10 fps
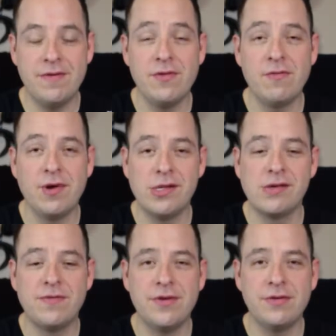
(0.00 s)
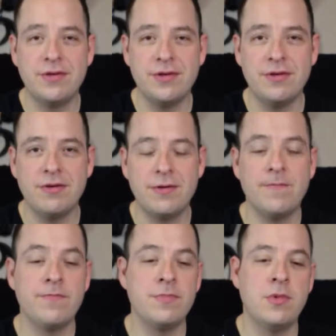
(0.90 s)
of the Razer Phone 2.
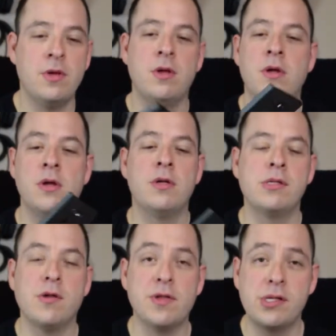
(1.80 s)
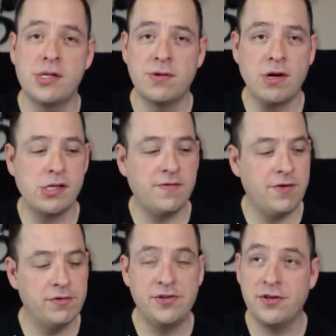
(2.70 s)
So this is the Razer
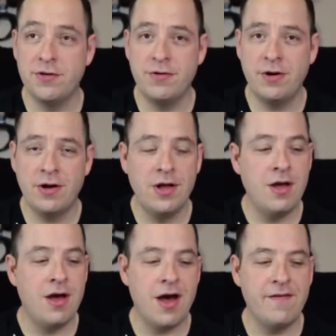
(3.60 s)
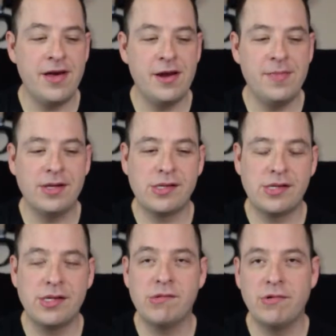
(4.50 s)
Phone 2. I've had it about
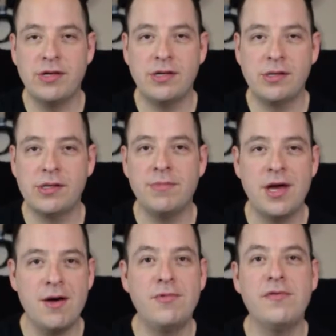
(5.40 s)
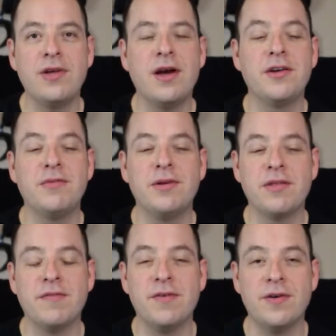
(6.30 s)
6 weeks. I'm now moving on to
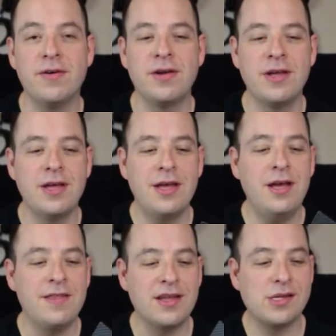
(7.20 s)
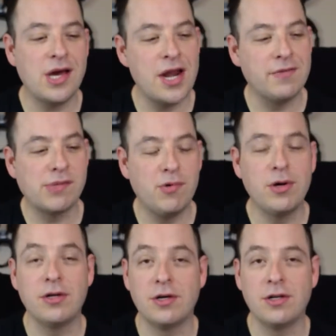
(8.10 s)
another phone, and that's kind of a
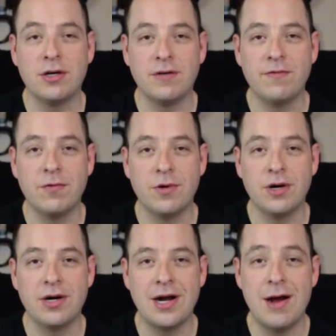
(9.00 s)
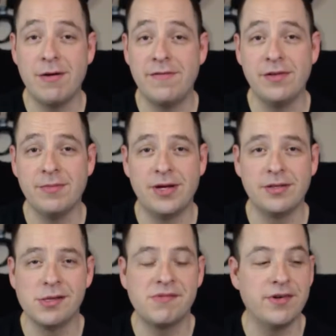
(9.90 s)
spoiler alert for how I feel about
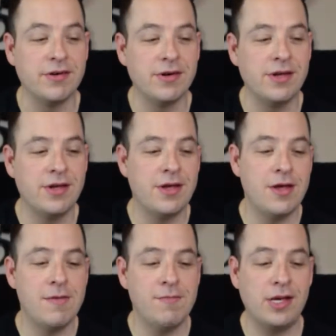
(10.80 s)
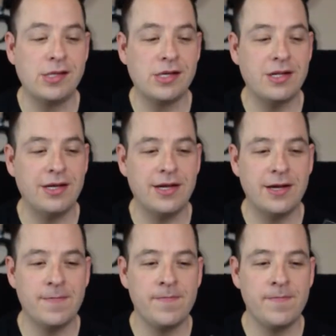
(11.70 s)
this phone. Basically,